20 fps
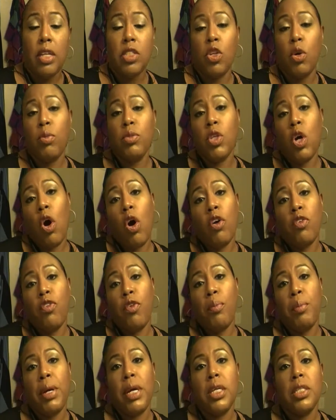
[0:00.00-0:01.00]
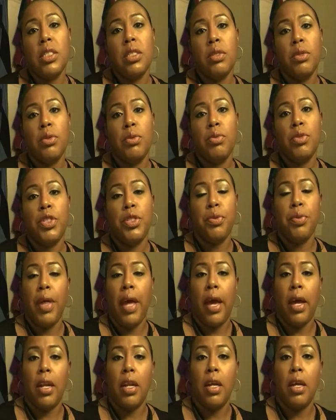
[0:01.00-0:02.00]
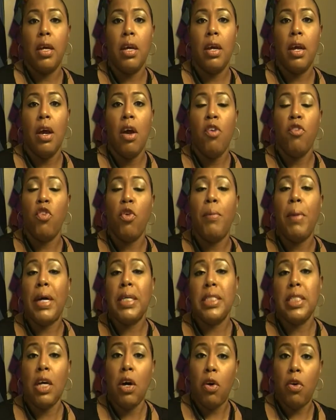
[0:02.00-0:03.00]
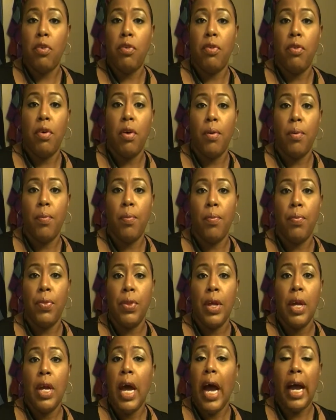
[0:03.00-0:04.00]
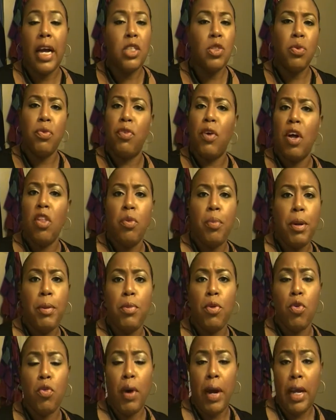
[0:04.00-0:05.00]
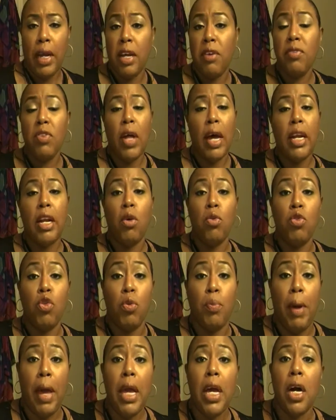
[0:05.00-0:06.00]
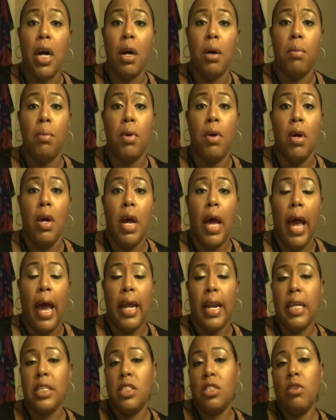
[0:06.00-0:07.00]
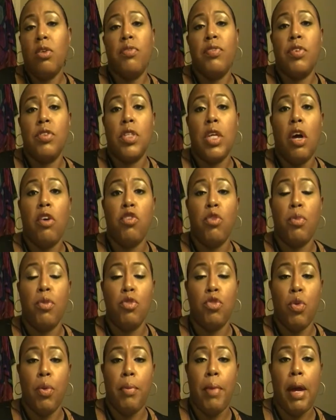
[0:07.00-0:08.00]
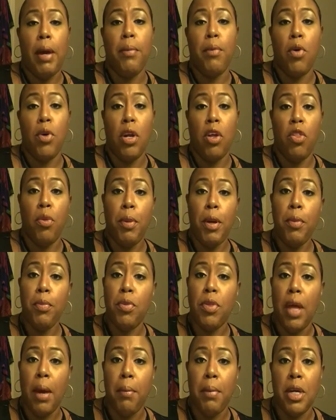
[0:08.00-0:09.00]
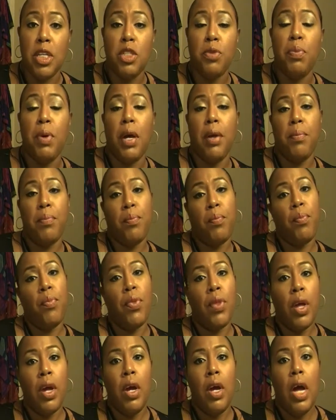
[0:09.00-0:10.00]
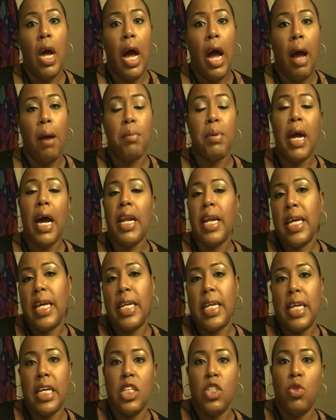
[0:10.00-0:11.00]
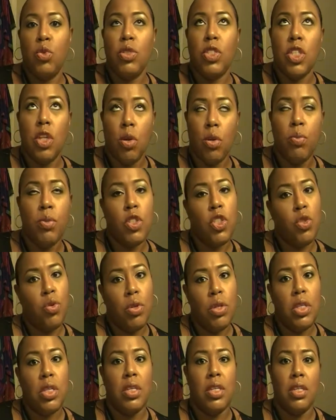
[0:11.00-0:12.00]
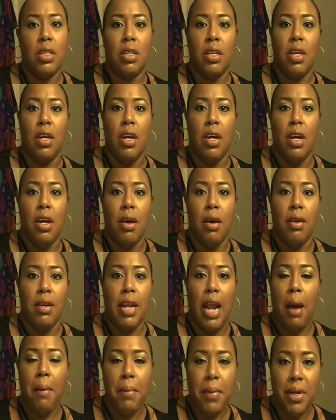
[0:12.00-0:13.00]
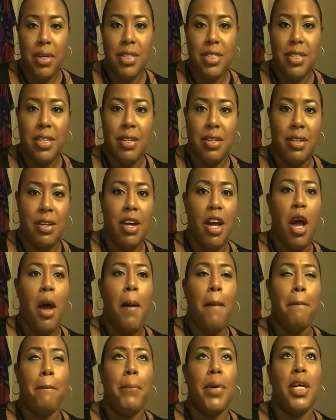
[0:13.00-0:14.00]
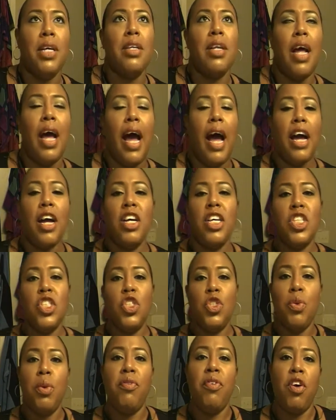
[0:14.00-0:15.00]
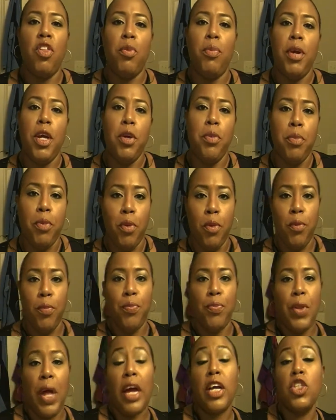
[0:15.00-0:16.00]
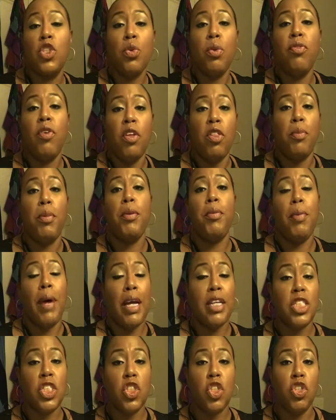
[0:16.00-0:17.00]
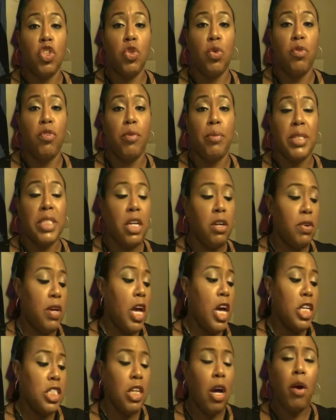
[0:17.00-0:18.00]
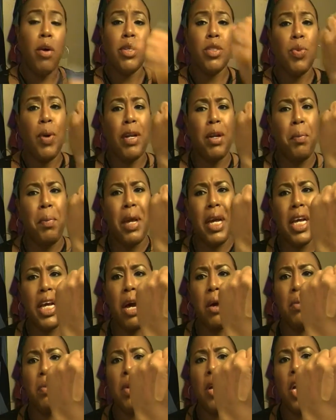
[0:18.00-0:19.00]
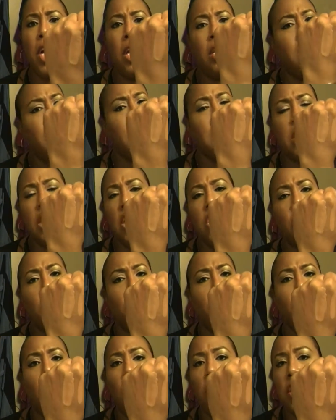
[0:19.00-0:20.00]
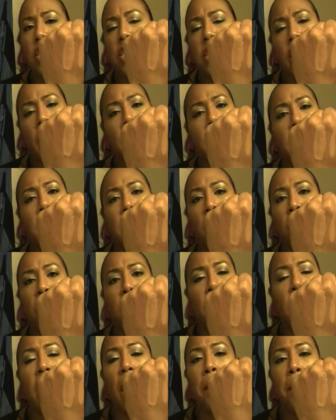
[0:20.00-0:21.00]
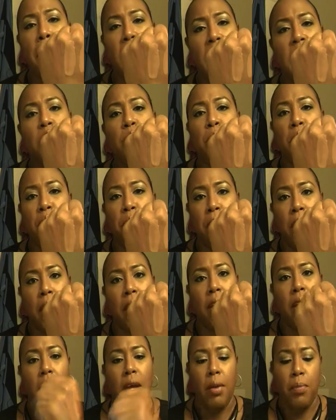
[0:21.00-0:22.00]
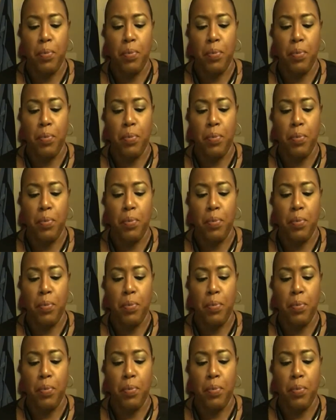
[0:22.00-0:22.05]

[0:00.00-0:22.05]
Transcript: So it was hard for me to do that for myself. I can do it for other people, great, even though I don't do makeup. And I still don't feel comfortable doing makeup on other people that much, but I'm of getting into it slowly but surely. Not much, but I couldn't do it for other people. I could do it for other people, but I just couldn't do it for myself. So I always wound up picking up these dark shades that did not match with me.